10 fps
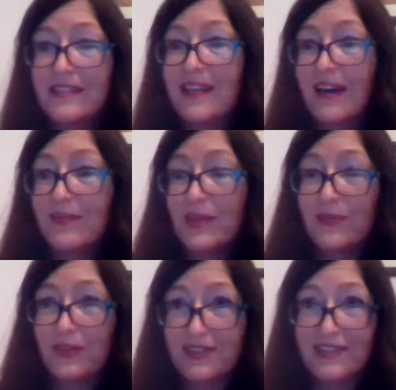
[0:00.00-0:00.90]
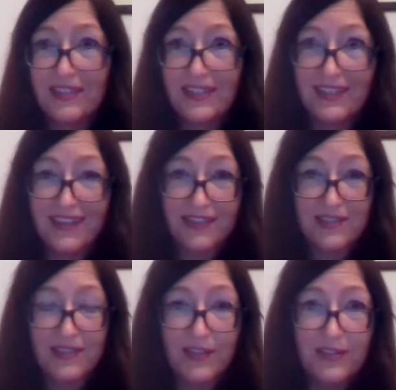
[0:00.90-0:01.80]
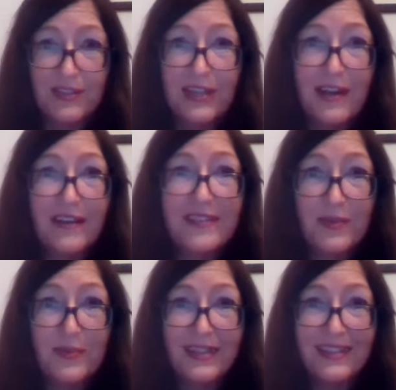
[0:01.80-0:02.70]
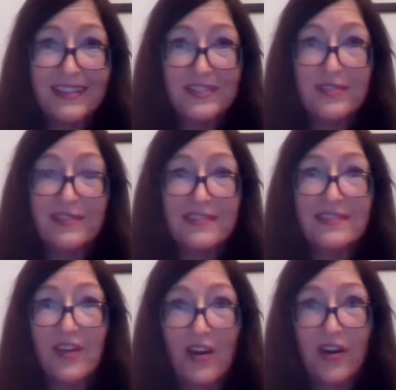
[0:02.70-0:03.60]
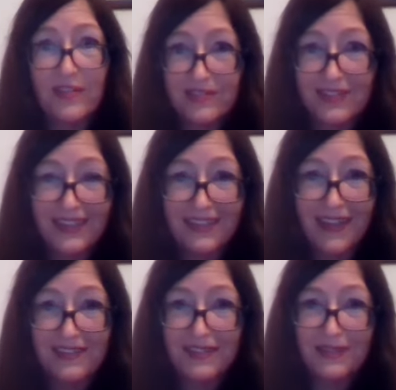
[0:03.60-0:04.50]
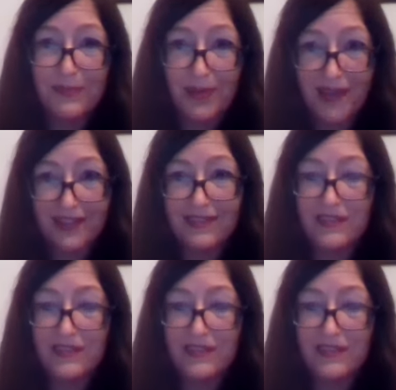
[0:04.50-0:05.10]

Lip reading: that we wanted to connect to, and then we literally just asked to connect to the planet.